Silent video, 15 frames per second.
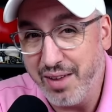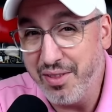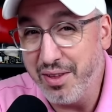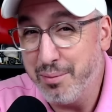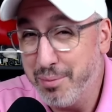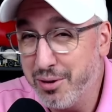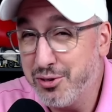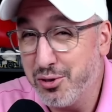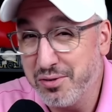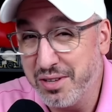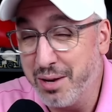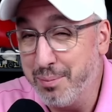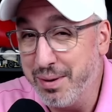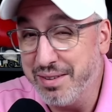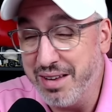I think Minnesota's
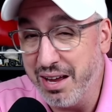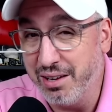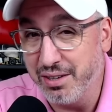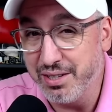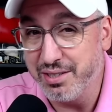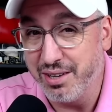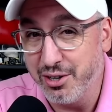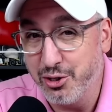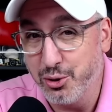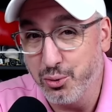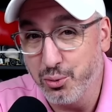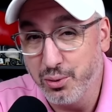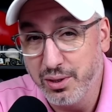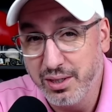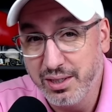going to beat Dallas. I
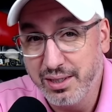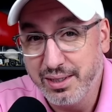do.